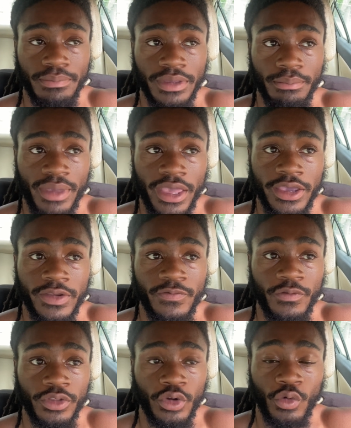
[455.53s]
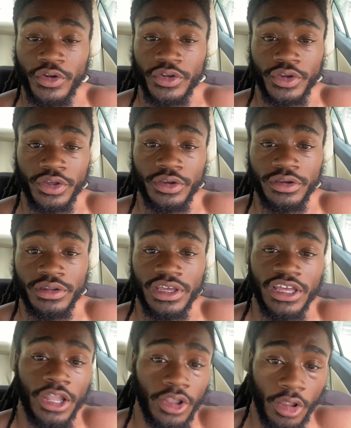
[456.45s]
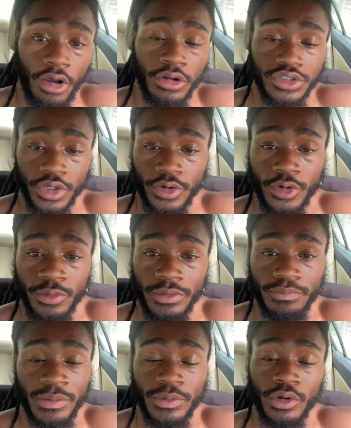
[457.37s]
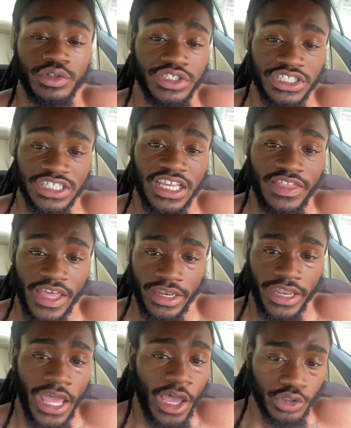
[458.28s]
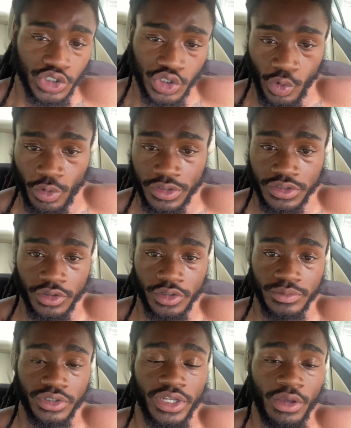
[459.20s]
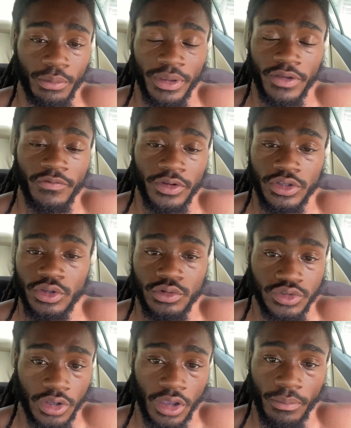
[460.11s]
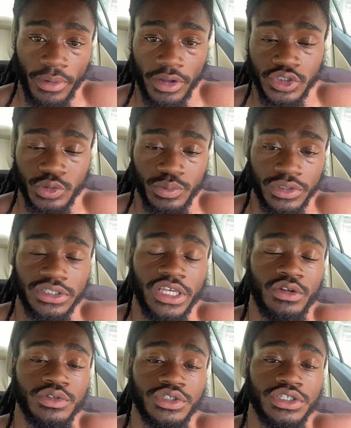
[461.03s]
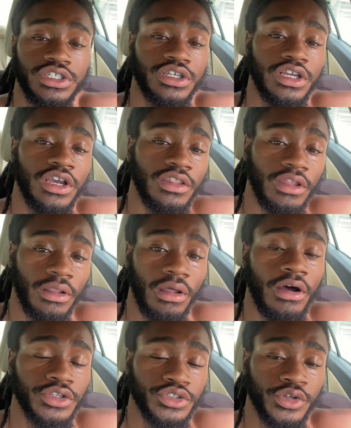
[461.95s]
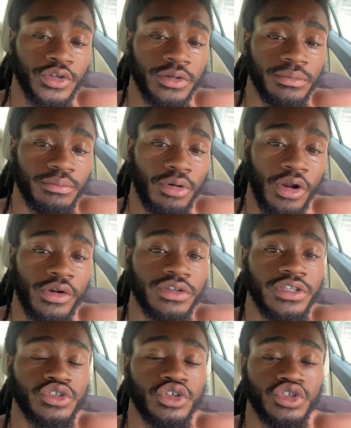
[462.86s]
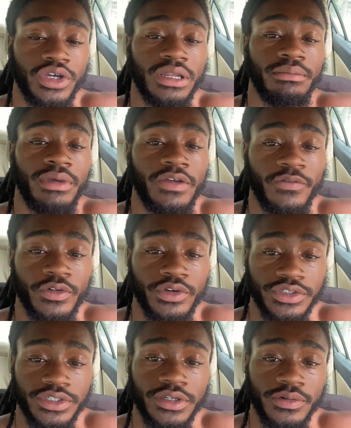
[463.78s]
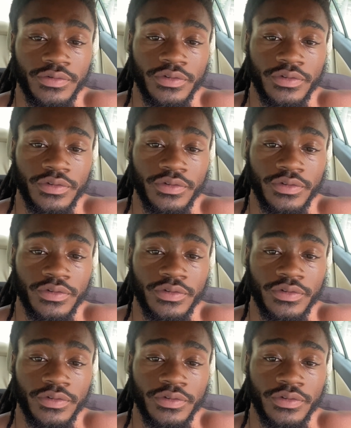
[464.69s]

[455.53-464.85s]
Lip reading: made for the greater good long term. People don't see that now, it's short term. So they'll make fun of you, talk about you, because they don't see the long term progress that you're trying to make for yourself.